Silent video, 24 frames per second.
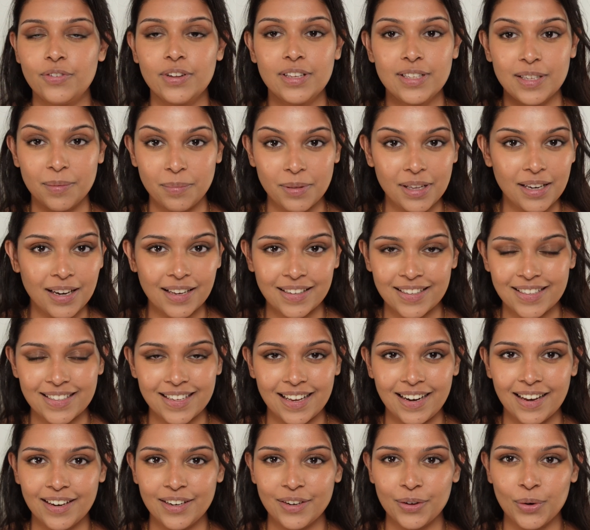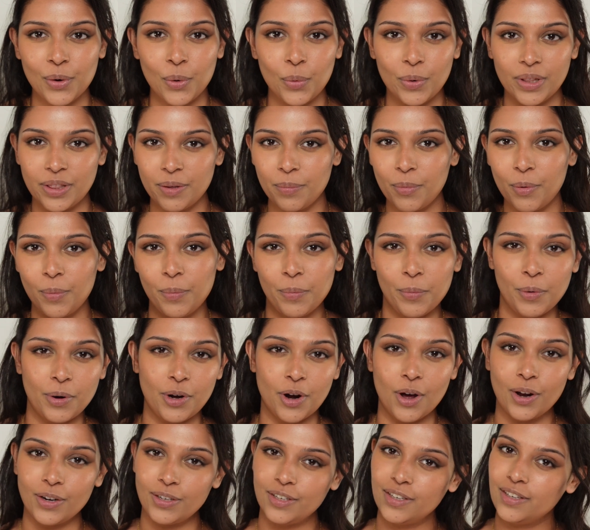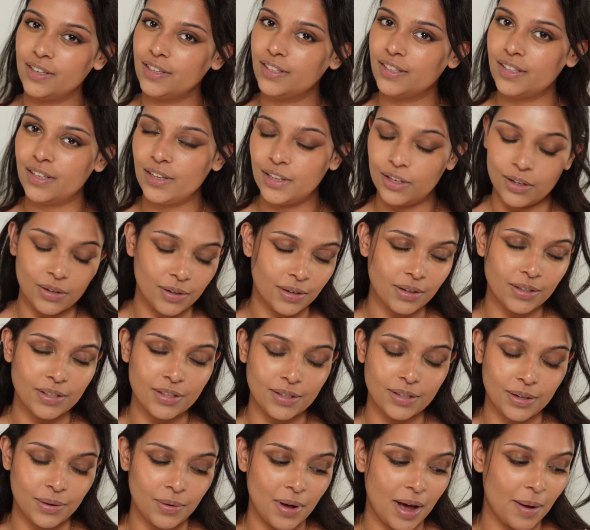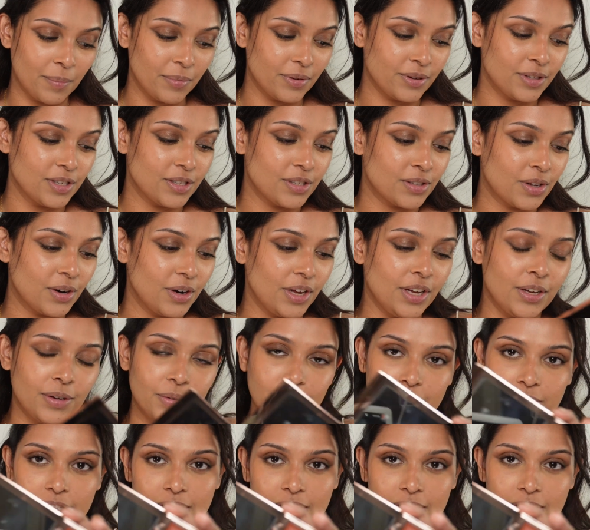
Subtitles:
For something like this, I like to go with a more monotonous look. So I'm just going to use